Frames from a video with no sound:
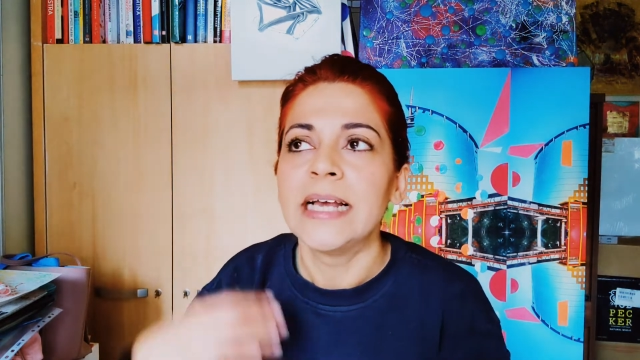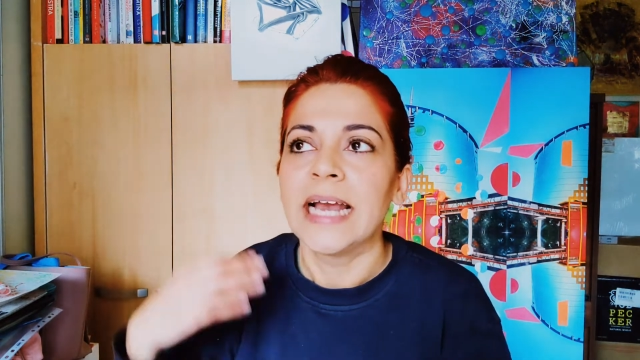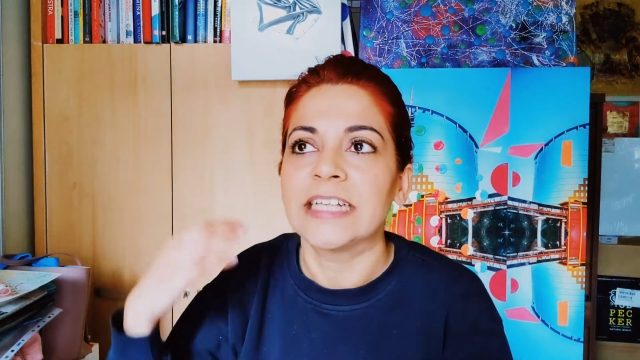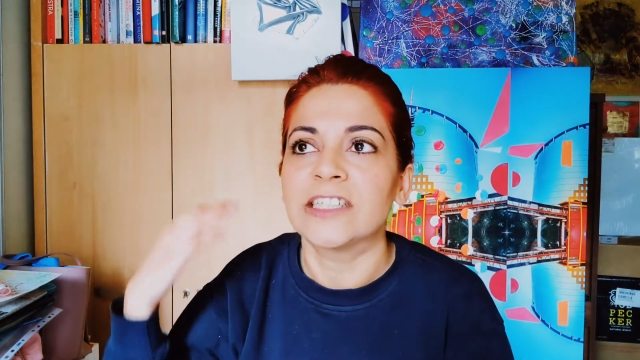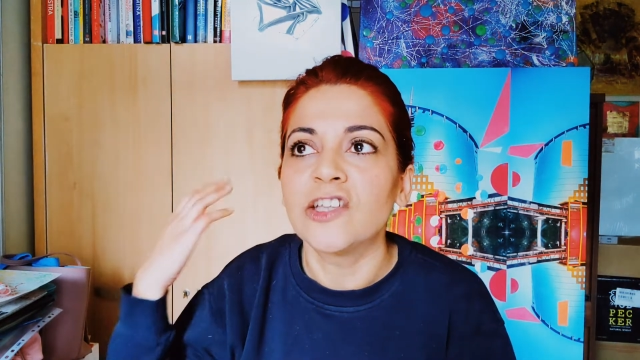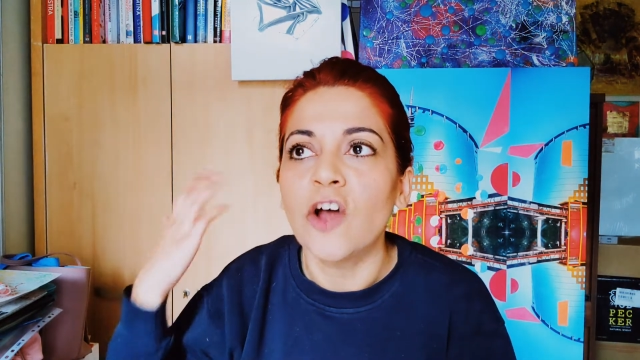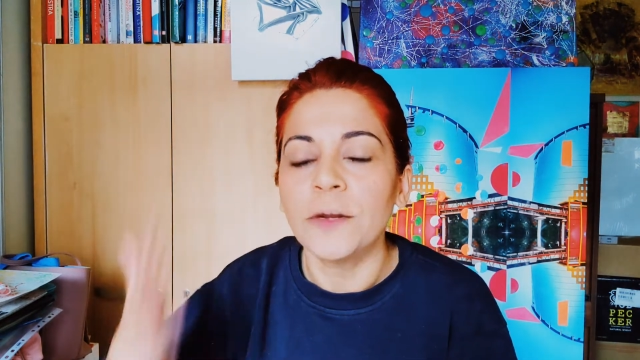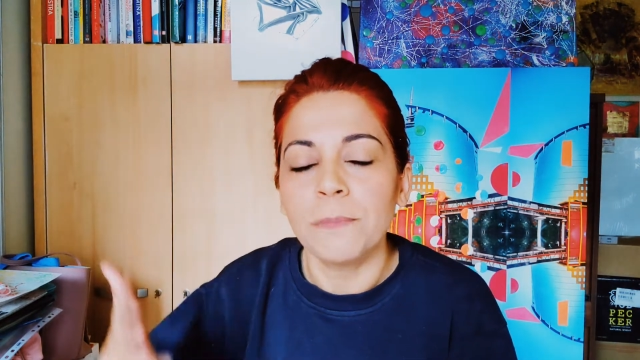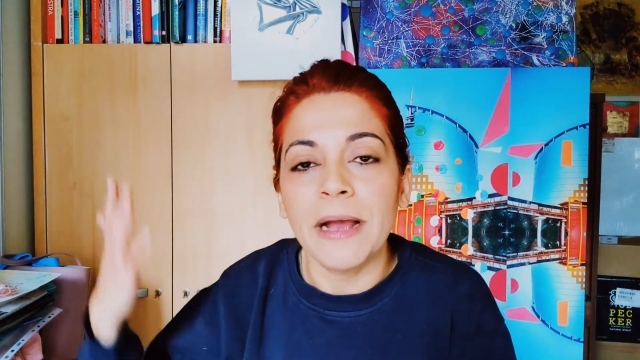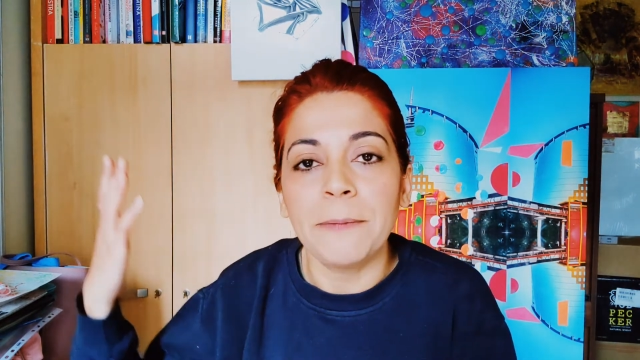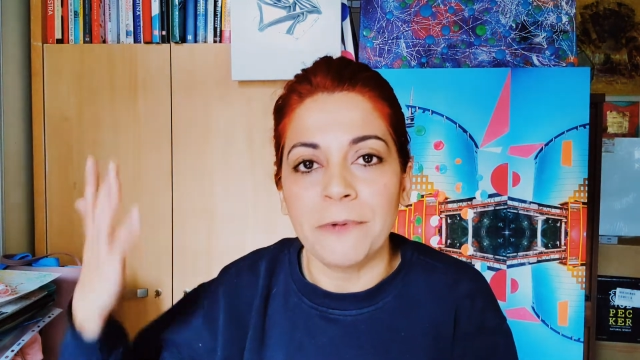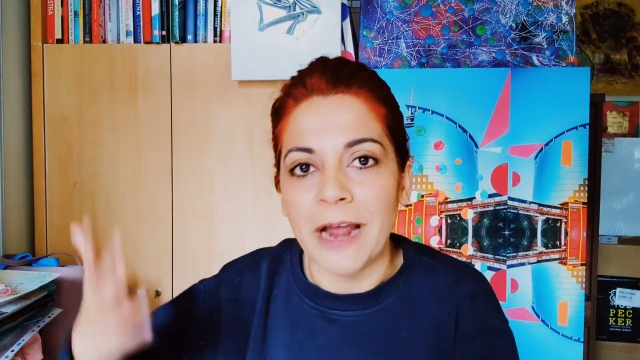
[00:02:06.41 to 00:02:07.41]
It's not
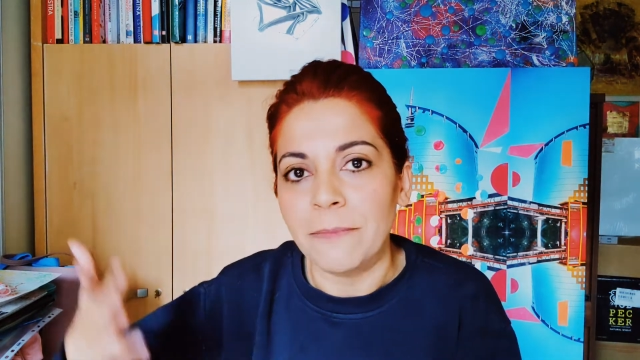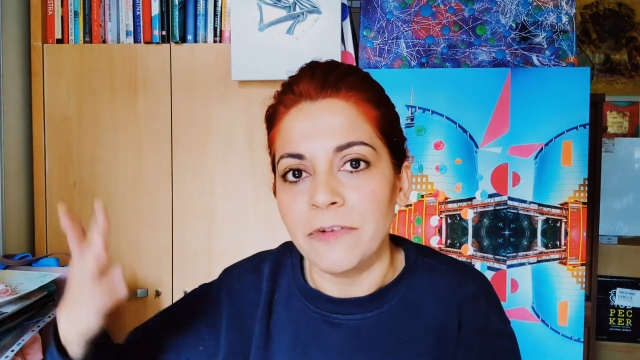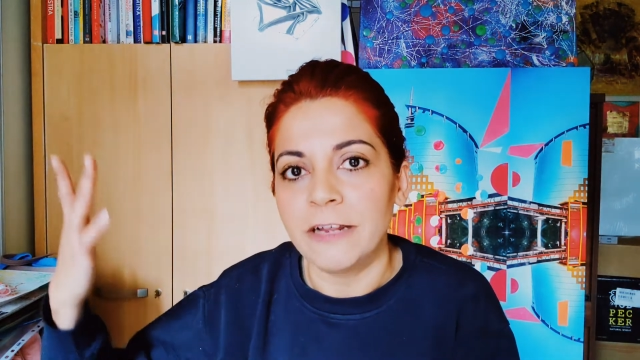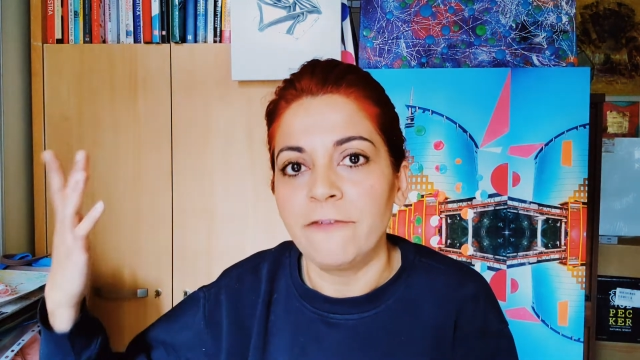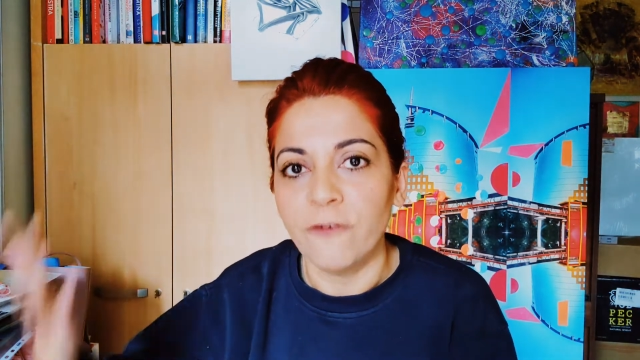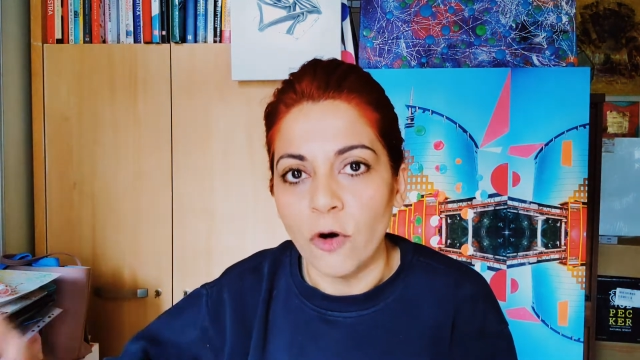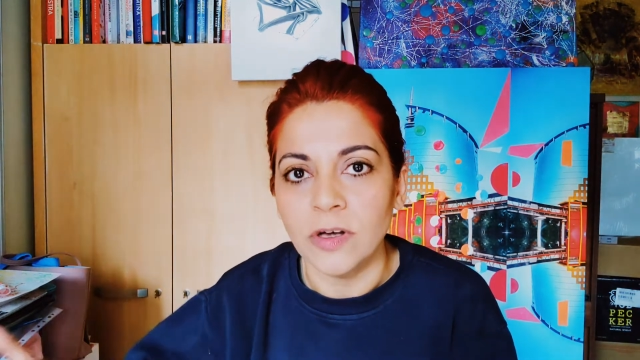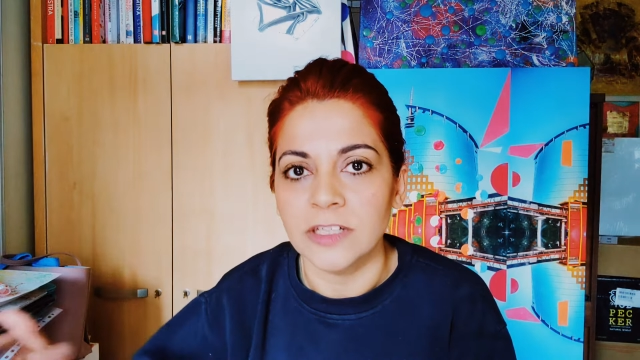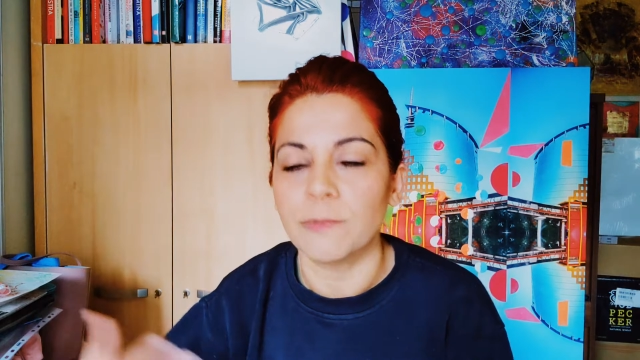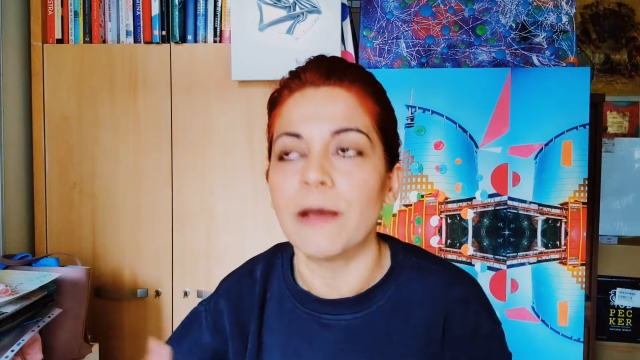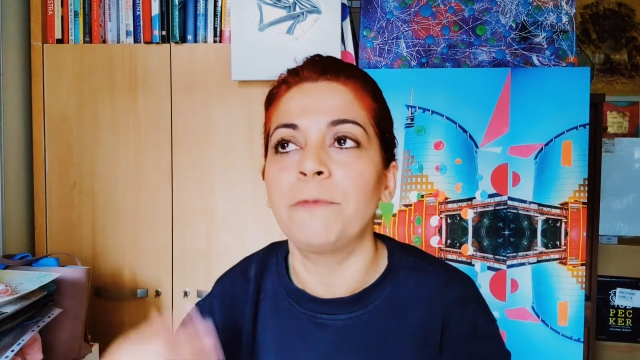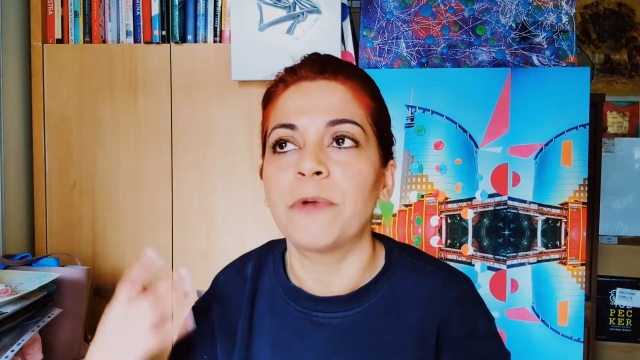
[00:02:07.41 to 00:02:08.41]
my primary
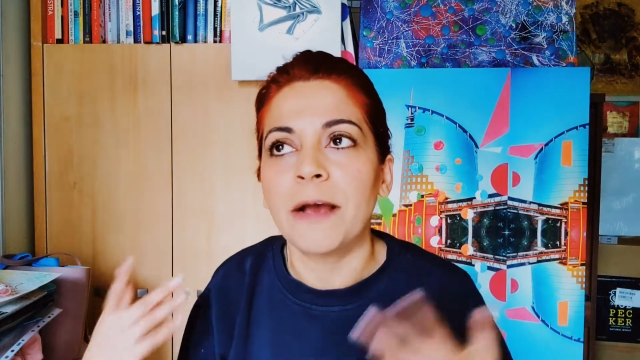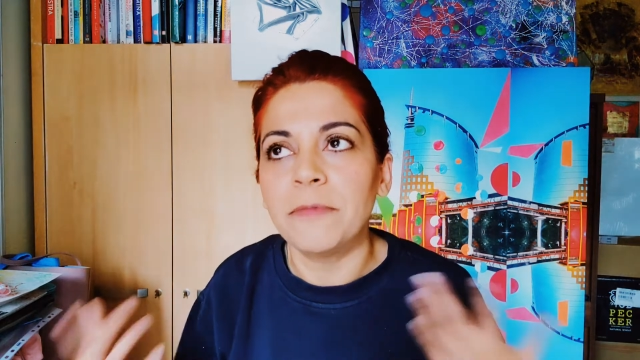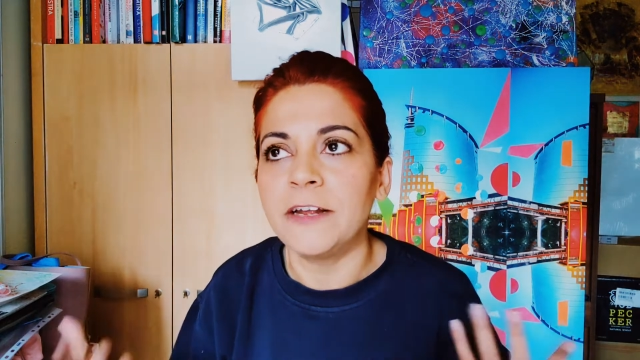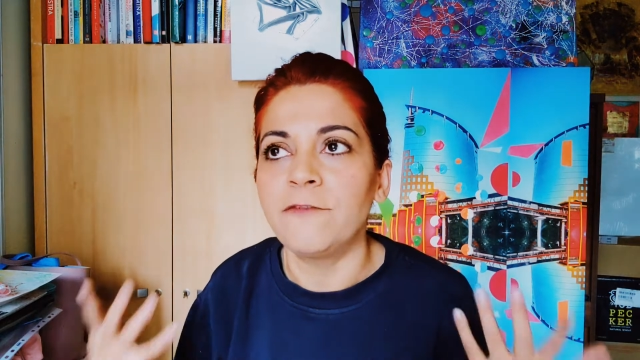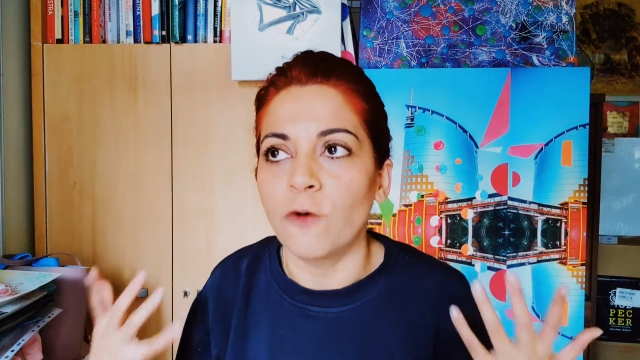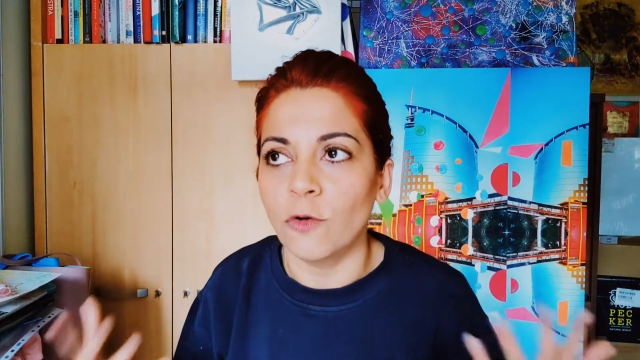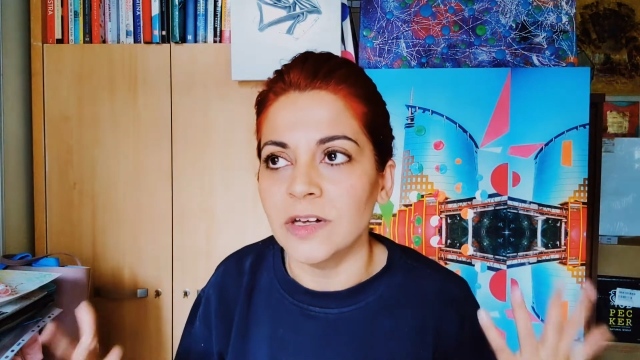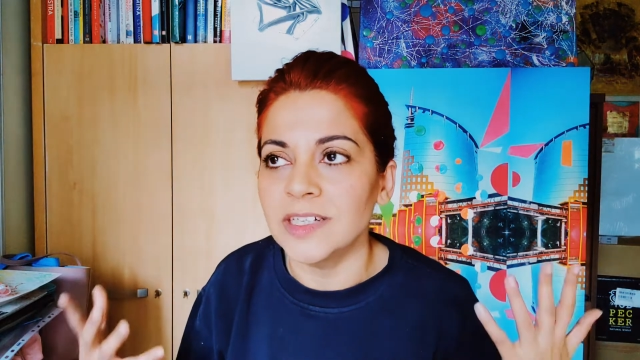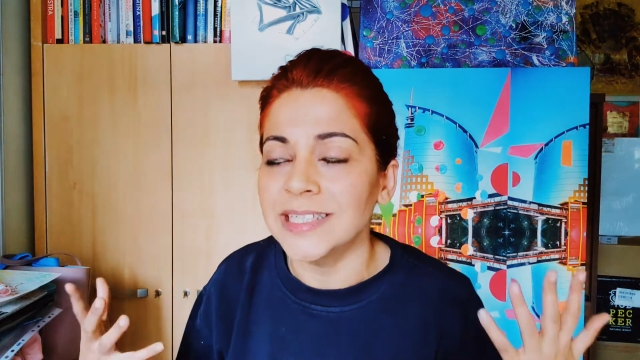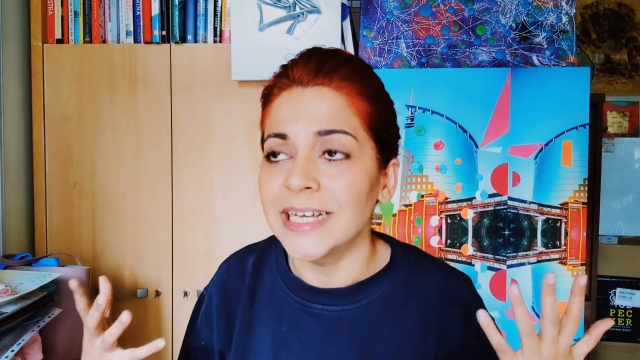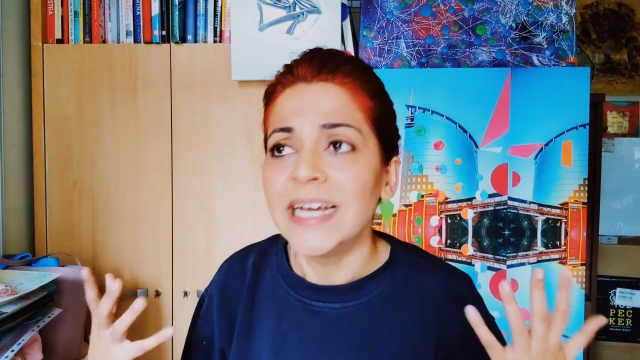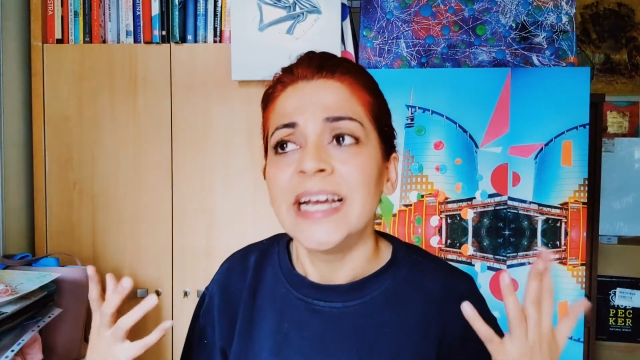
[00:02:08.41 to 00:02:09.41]
focus. My primary
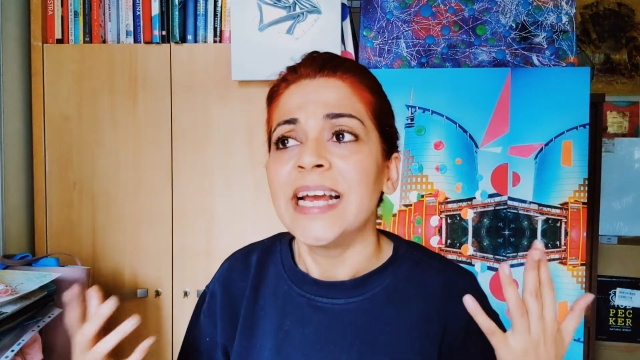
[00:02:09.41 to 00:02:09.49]
focus